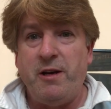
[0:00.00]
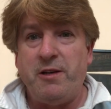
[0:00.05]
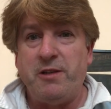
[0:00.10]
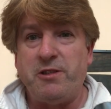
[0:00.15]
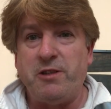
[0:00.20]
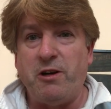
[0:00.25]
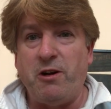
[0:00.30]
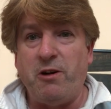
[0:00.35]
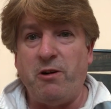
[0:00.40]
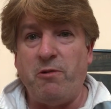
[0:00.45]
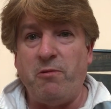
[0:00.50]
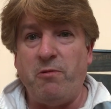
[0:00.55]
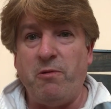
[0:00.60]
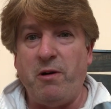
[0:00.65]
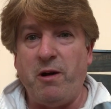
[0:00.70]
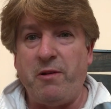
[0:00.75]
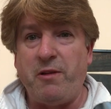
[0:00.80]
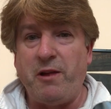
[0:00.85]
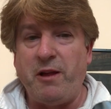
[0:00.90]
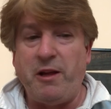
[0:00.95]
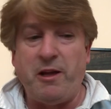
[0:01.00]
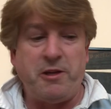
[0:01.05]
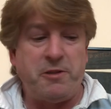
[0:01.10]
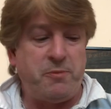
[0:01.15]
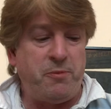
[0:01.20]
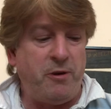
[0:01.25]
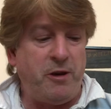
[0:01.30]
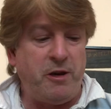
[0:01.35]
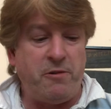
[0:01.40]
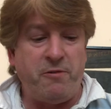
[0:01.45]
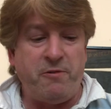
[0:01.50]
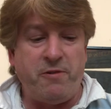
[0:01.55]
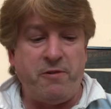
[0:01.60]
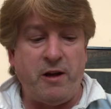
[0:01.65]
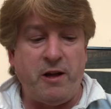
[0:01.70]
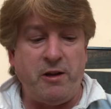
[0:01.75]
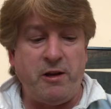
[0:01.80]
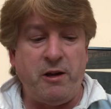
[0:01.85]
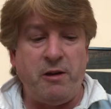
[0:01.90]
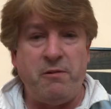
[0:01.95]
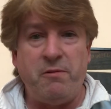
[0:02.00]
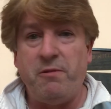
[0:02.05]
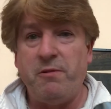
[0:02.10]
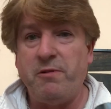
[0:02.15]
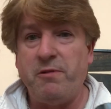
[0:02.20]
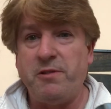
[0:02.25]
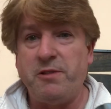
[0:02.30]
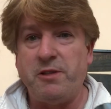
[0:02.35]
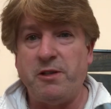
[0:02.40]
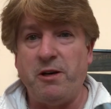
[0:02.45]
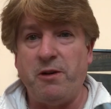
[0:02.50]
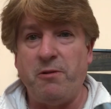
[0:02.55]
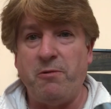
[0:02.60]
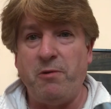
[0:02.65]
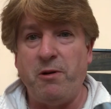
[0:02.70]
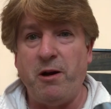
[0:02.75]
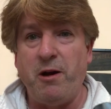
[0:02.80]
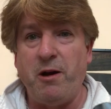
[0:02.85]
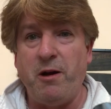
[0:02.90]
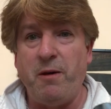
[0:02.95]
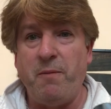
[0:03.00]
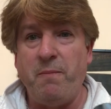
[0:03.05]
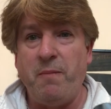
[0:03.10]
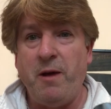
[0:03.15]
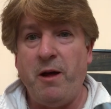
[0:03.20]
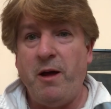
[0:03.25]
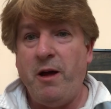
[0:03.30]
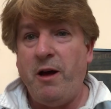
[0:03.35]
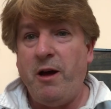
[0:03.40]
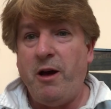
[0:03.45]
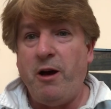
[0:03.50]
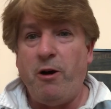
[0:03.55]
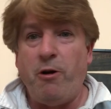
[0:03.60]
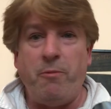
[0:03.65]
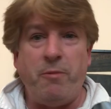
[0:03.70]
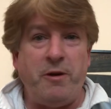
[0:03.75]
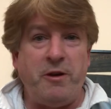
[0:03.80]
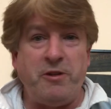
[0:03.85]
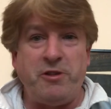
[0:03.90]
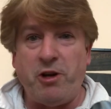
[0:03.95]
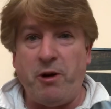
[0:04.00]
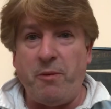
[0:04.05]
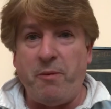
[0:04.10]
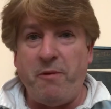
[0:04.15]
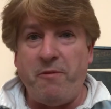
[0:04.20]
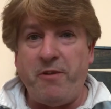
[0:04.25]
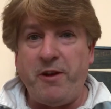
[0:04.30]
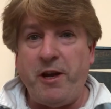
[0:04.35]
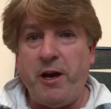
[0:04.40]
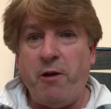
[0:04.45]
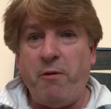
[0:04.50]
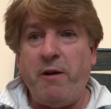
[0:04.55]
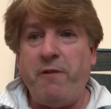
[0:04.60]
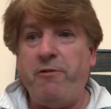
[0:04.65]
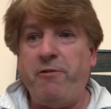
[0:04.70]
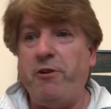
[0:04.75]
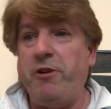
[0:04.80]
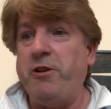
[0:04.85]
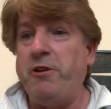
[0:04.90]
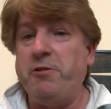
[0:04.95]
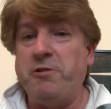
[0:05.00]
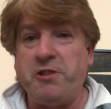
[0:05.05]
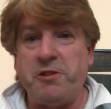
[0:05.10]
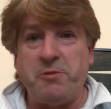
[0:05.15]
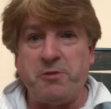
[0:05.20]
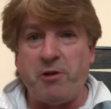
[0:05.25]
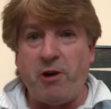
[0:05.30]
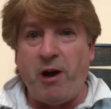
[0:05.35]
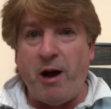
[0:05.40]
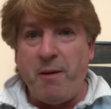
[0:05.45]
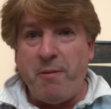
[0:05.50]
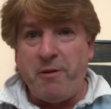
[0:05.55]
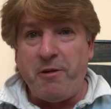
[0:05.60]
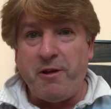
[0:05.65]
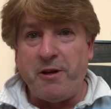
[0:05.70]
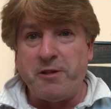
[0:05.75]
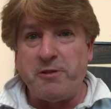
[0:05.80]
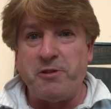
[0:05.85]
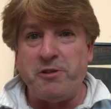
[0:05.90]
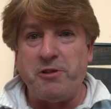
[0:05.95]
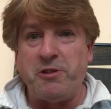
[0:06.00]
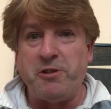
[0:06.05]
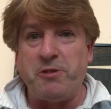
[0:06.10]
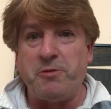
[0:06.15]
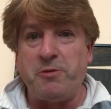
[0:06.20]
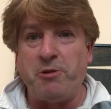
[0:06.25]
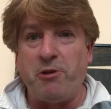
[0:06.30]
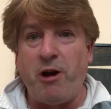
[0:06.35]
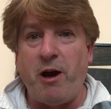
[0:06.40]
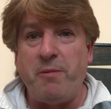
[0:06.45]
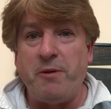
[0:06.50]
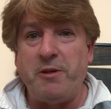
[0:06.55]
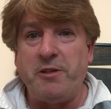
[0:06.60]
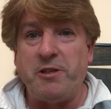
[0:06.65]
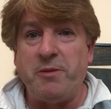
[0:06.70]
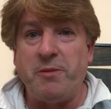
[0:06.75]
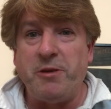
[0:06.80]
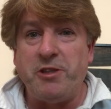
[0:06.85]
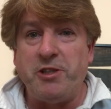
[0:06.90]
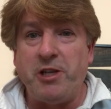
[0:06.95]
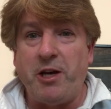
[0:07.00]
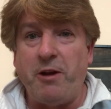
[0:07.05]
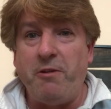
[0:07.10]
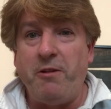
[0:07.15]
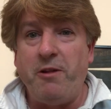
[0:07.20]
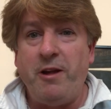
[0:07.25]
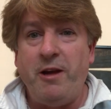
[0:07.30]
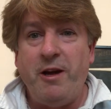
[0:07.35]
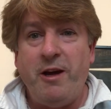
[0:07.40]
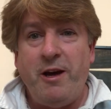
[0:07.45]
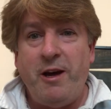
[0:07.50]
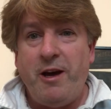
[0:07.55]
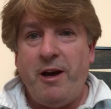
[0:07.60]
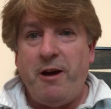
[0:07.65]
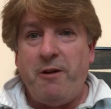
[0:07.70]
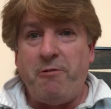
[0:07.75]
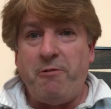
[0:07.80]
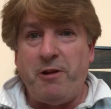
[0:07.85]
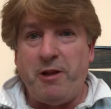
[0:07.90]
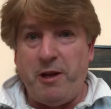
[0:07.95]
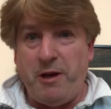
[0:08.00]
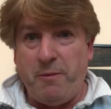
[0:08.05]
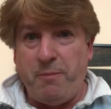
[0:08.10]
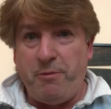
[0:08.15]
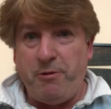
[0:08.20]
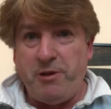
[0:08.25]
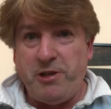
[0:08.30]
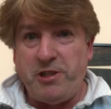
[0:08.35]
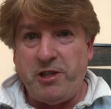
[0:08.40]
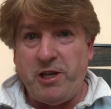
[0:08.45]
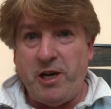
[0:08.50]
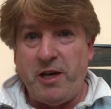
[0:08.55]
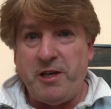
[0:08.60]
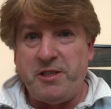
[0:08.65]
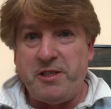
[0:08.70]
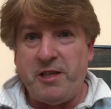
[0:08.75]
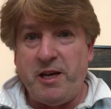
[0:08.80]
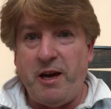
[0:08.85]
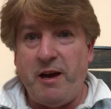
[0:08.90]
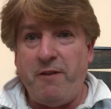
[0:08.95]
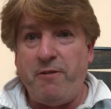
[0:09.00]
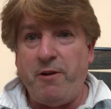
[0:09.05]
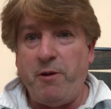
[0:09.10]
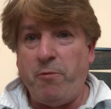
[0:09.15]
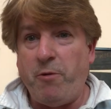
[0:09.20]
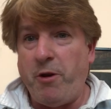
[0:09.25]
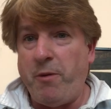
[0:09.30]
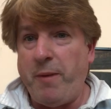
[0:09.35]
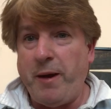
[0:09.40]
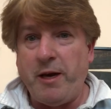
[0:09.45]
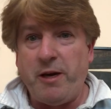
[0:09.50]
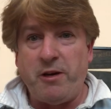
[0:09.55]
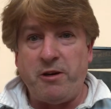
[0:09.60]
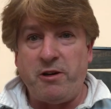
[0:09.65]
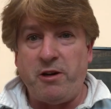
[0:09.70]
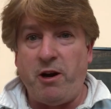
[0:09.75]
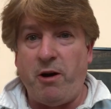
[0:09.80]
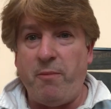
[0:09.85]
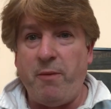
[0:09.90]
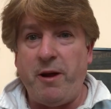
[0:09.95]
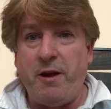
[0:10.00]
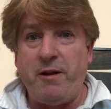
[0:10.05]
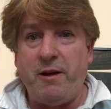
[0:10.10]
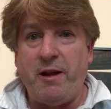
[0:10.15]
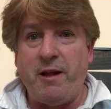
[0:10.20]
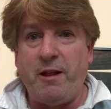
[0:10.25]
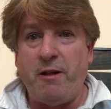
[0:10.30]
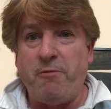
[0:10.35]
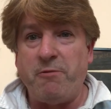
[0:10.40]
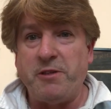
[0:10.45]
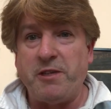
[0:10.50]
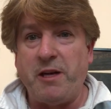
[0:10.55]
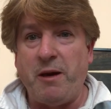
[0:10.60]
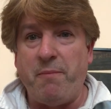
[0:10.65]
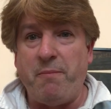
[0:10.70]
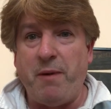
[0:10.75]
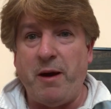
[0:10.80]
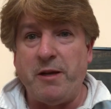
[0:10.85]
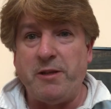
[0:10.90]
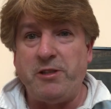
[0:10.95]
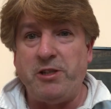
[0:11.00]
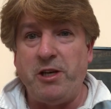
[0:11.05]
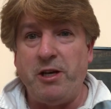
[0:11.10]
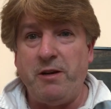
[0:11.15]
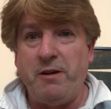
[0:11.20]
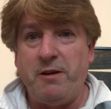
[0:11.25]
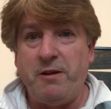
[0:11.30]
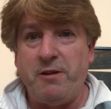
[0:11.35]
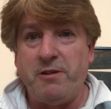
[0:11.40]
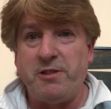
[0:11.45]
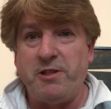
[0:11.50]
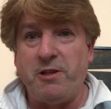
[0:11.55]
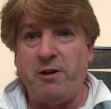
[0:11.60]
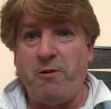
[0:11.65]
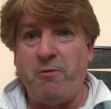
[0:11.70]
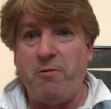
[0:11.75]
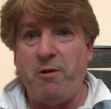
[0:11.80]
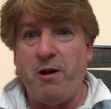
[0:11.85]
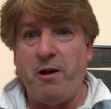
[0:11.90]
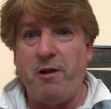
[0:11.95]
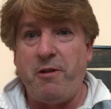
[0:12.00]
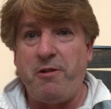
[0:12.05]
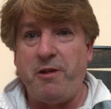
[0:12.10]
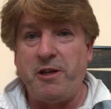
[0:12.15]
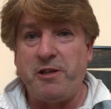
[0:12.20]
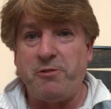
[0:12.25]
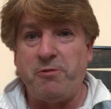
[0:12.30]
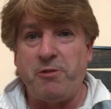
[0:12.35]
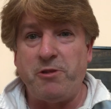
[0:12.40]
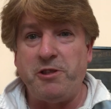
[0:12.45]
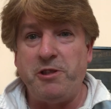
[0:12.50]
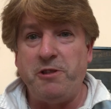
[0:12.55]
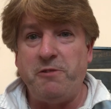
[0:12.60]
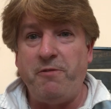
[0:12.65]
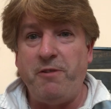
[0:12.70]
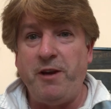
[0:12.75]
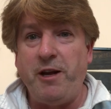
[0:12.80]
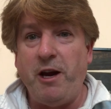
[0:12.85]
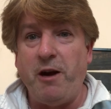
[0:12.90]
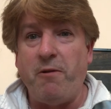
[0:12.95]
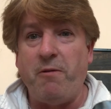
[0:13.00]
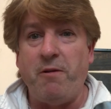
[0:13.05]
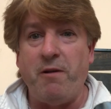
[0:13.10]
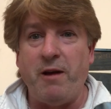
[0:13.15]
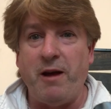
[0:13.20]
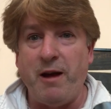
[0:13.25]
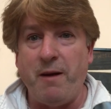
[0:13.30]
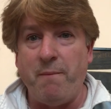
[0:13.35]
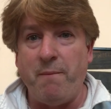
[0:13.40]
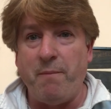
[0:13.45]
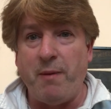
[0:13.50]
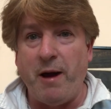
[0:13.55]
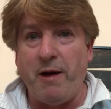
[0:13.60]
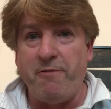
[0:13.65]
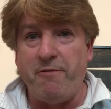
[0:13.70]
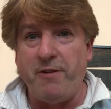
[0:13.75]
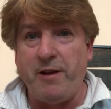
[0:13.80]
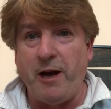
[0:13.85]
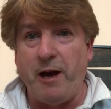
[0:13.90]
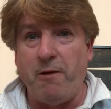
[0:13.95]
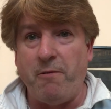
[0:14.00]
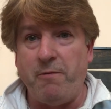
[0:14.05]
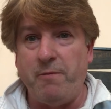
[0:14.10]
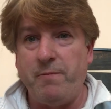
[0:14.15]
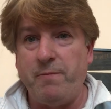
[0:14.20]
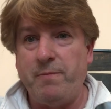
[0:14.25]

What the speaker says: So I think that's pretty good value. So hope you enjoyed my video. If you're a new subscriber, thanks for subscribing to my channel. Really appreciate it. If you want to make a comment, I'll always get back to you. So thanks for watching this video and bye for now.